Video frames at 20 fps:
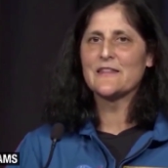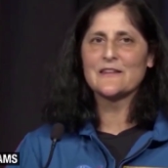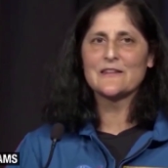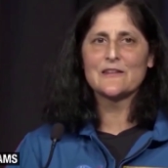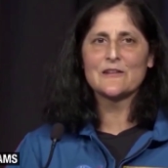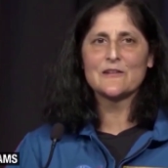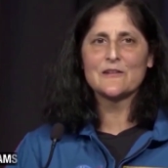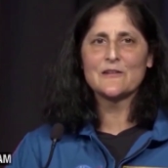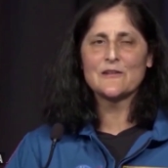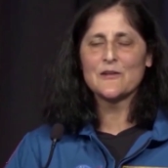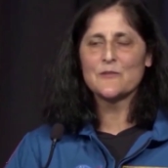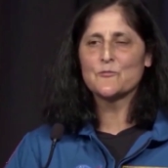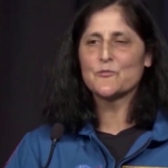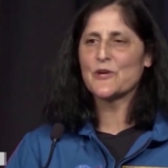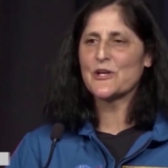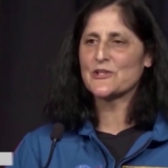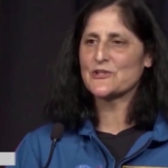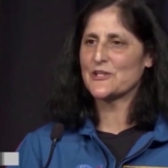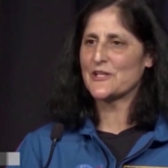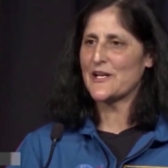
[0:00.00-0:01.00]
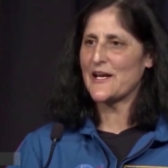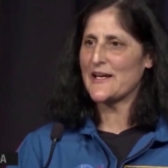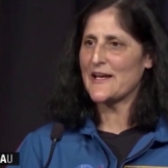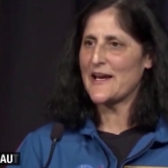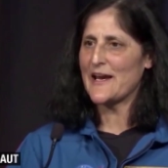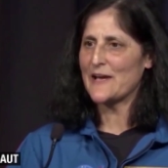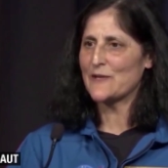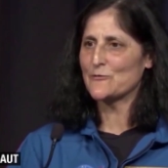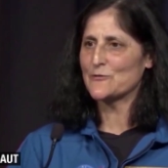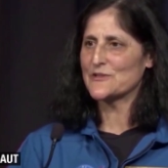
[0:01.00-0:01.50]
I think the impression
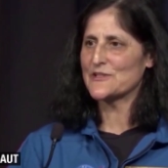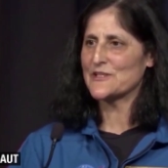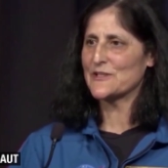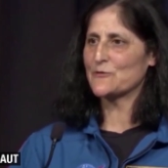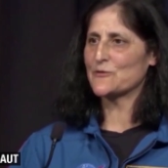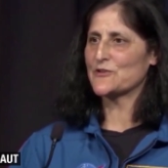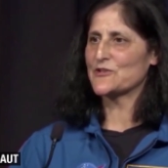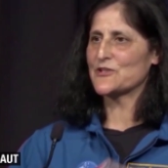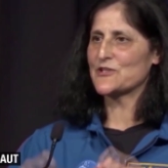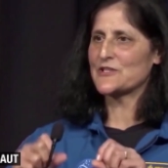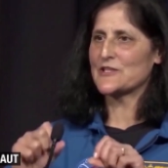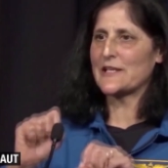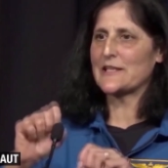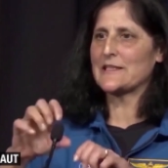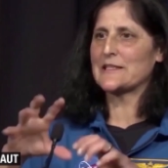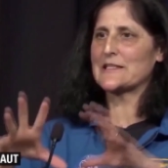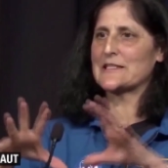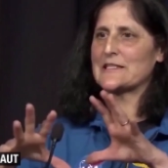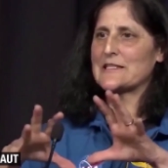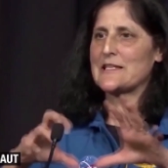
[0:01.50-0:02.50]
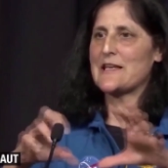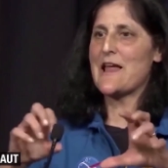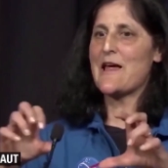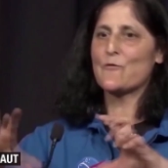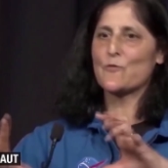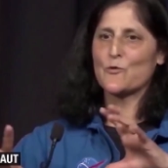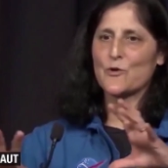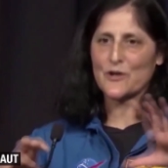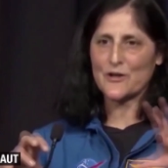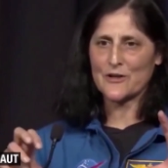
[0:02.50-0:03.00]
I had was it was just like this
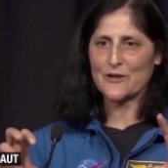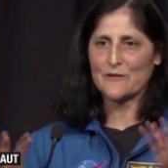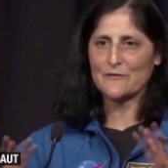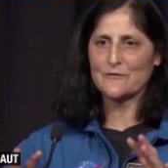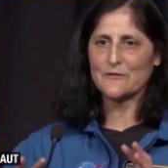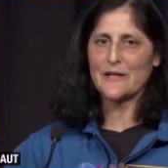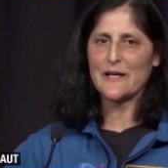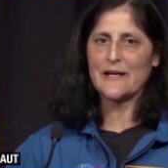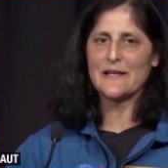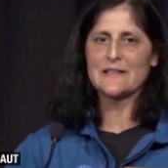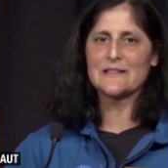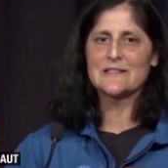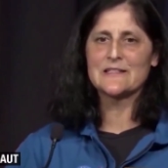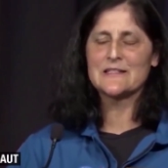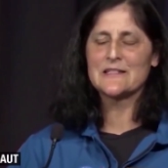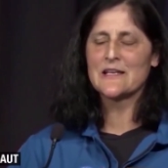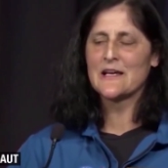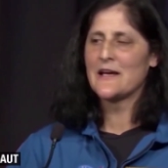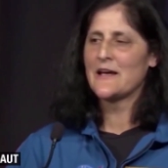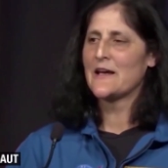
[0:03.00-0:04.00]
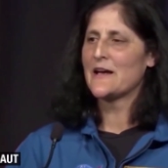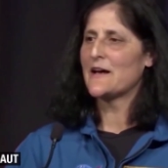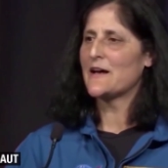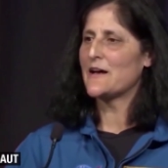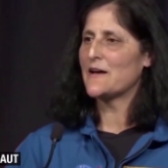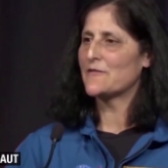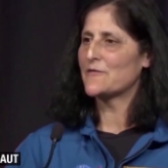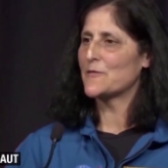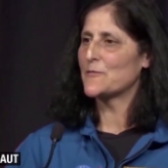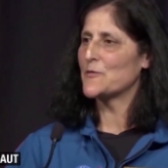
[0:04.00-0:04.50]
network of lights
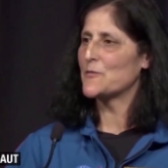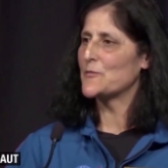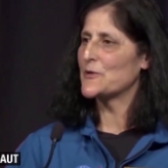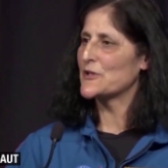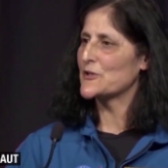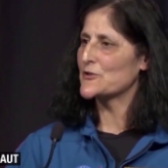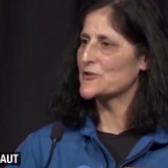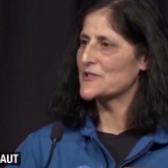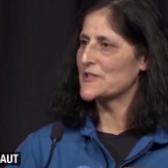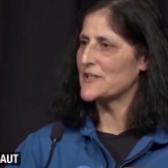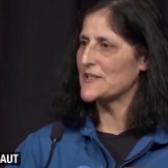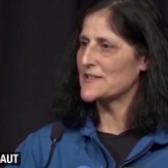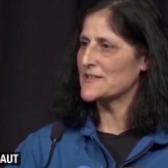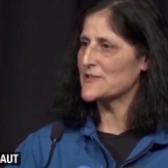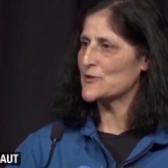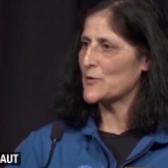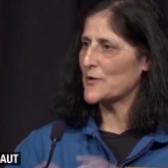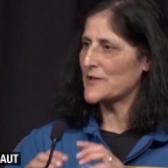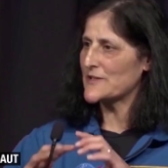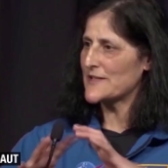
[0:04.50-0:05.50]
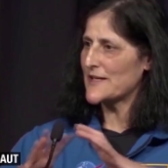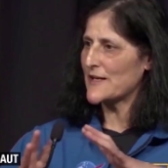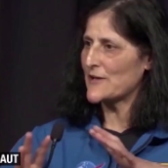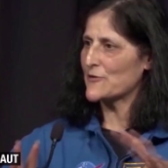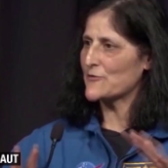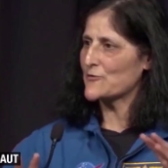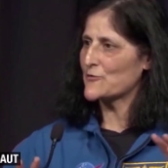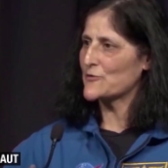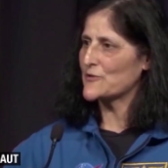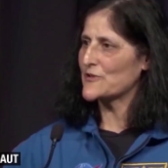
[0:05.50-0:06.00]
uh, from the bigger cities going
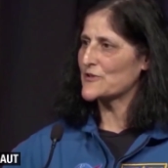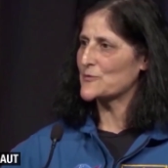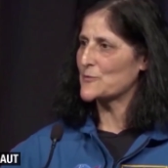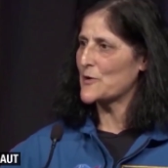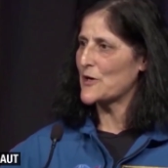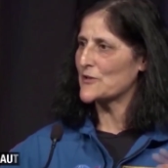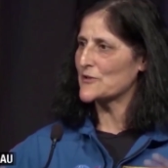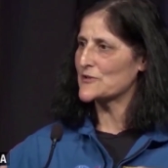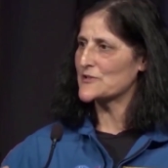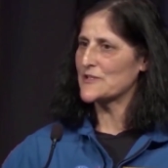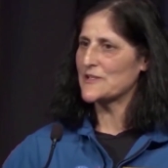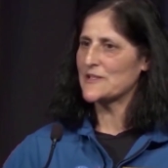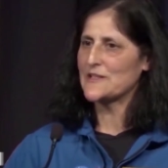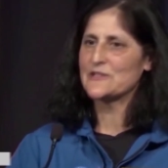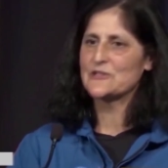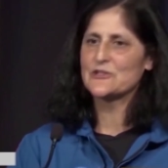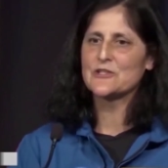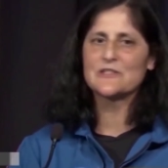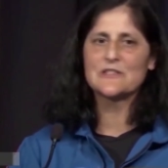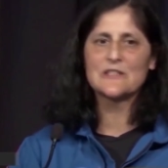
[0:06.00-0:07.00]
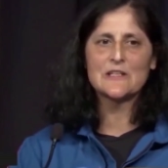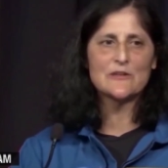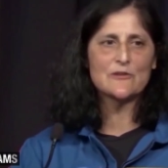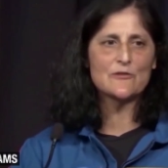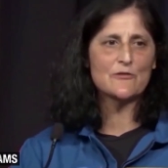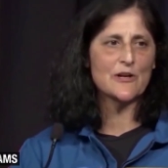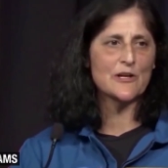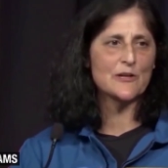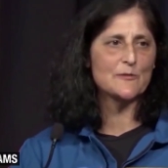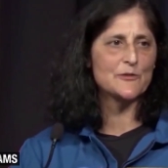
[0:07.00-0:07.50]
down through the smaller cities. Just
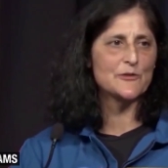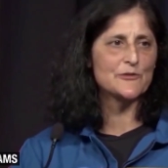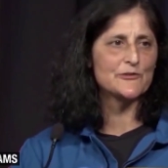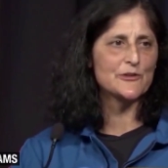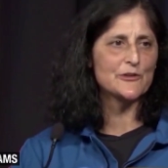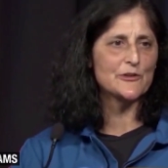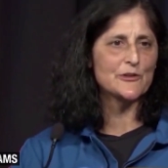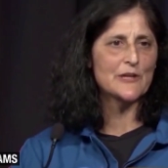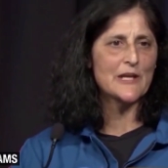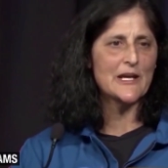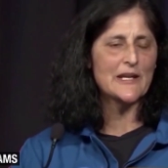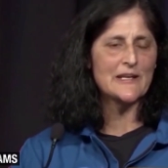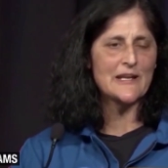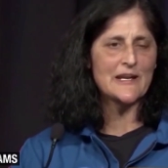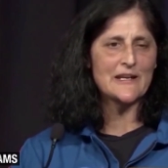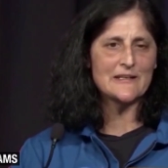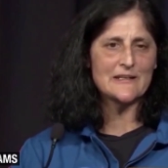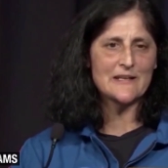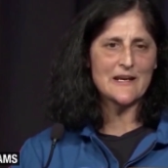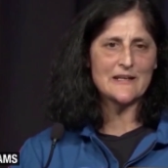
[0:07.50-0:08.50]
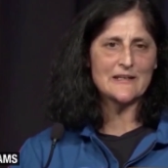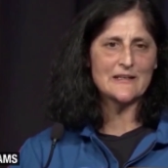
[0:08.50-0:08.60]
incredible to look at at